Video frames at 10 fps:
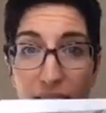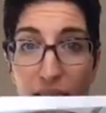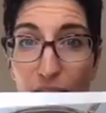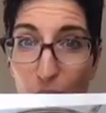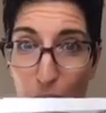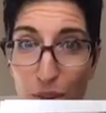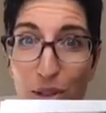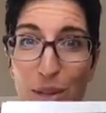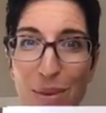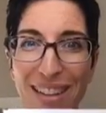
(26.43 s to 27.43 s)
the
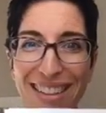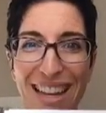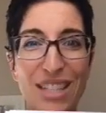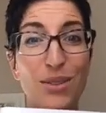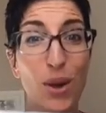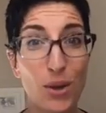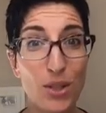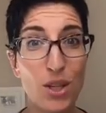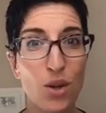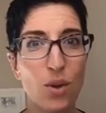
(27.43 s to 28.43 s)
Whole30 book, and you
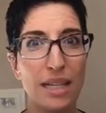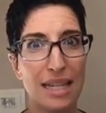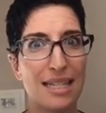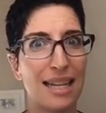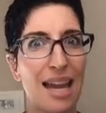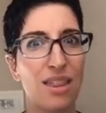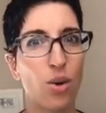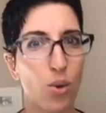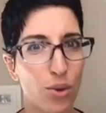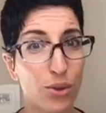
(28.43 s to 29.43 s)
also need to get the
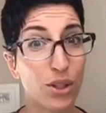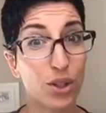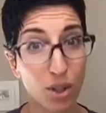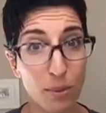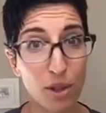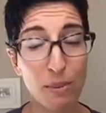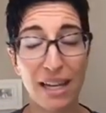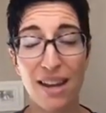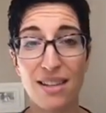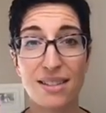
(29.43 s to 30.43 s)
Whole30 cookbook
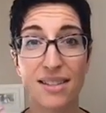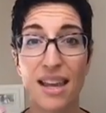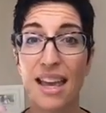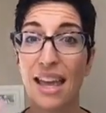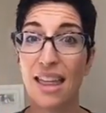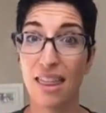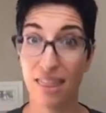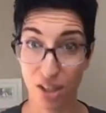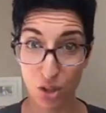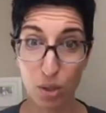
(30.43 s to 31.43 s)
because
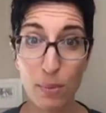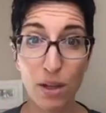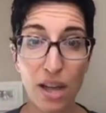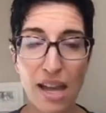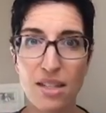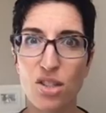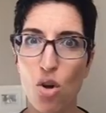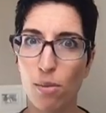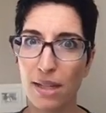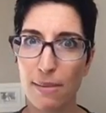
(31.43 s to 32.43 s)
the cookbook has
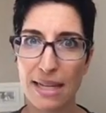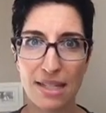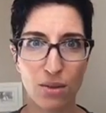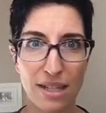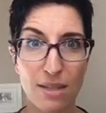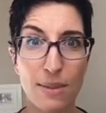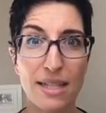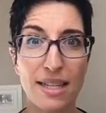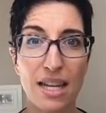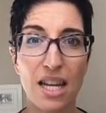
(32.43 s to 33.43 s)
so many amazing
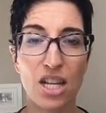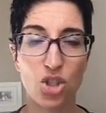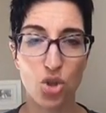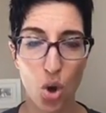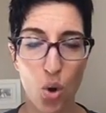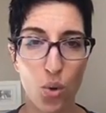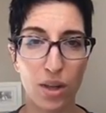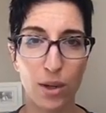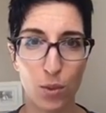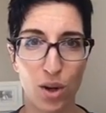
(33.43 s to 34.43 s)
recipes in it. It's
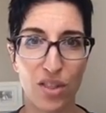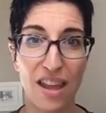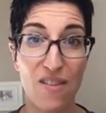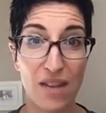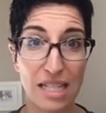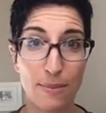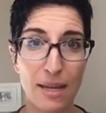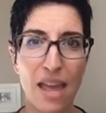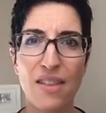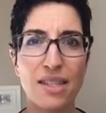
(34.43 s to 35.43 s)
totally worth the
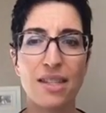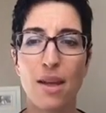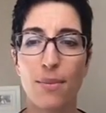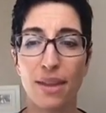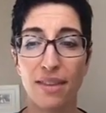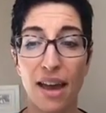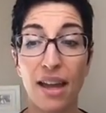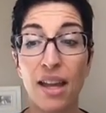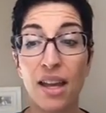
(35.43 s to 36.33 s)
investment, and this is something that